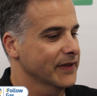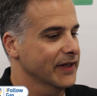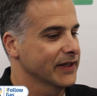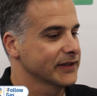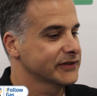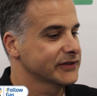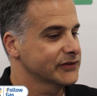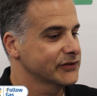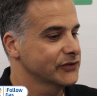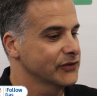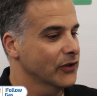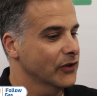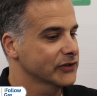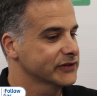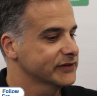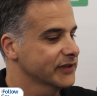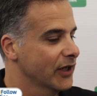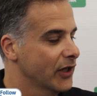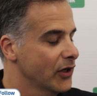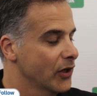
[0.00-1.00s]
It's
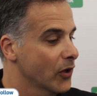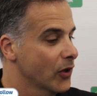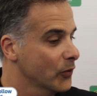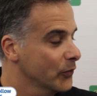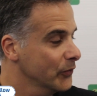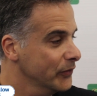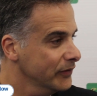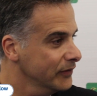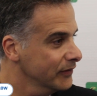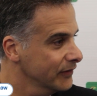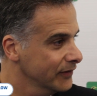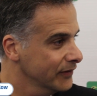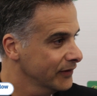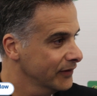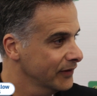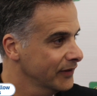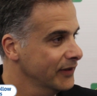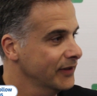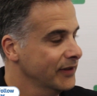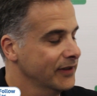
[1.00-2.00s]
not a loan.
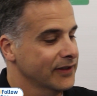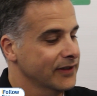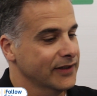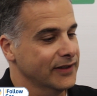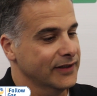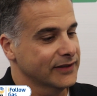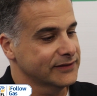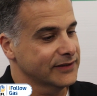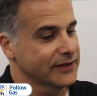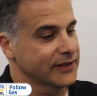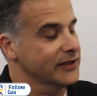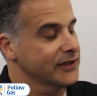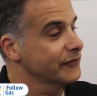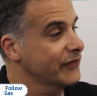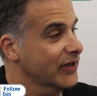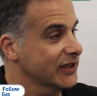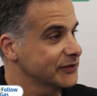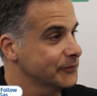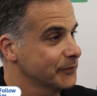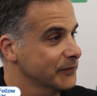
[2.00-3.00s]
It's an
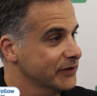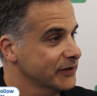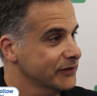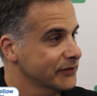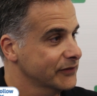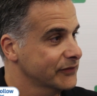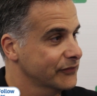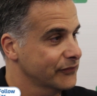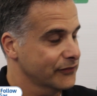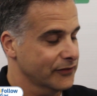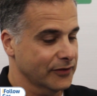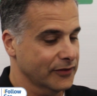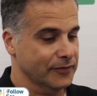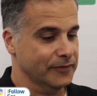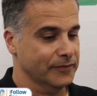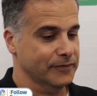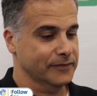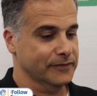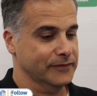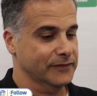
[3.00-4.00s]
investment
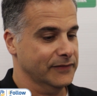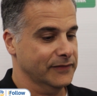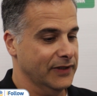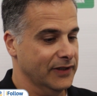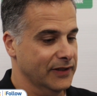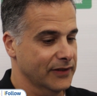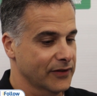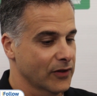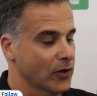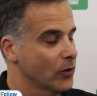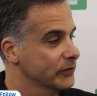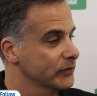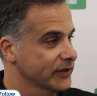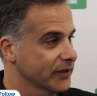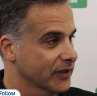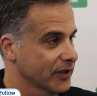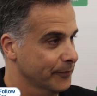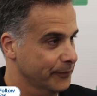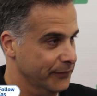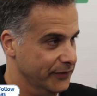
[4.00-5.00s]
from the
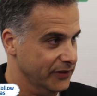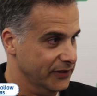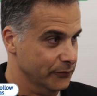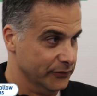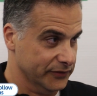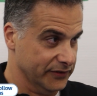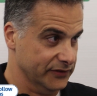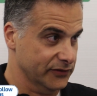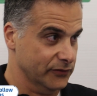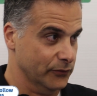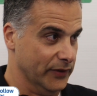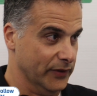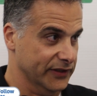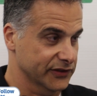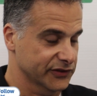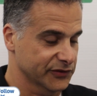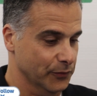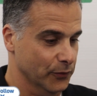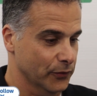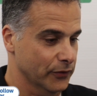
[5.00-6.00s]
holding company, which is
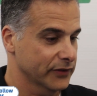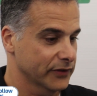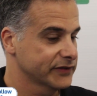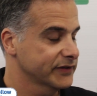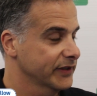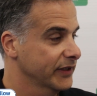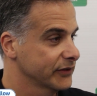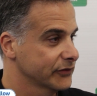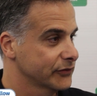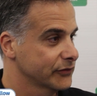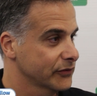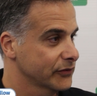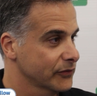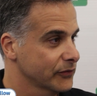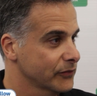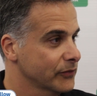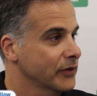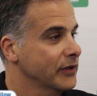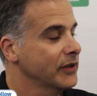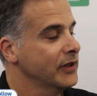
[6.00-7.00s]
Dwayne Sports,
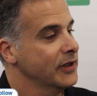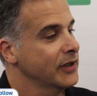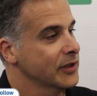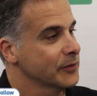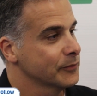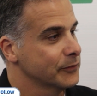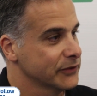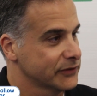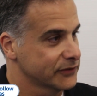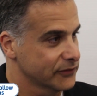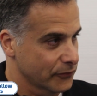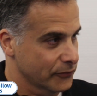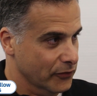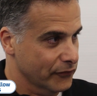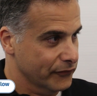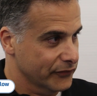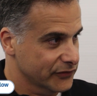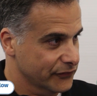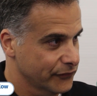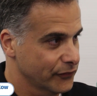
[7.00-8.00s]
into Bristol
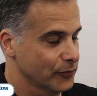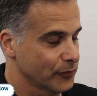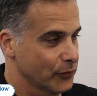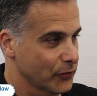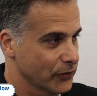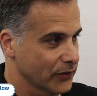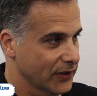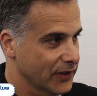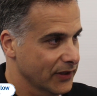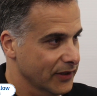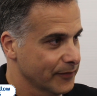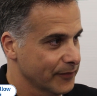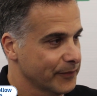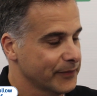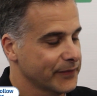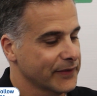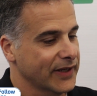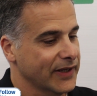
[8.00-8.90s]
Rovers Football Club.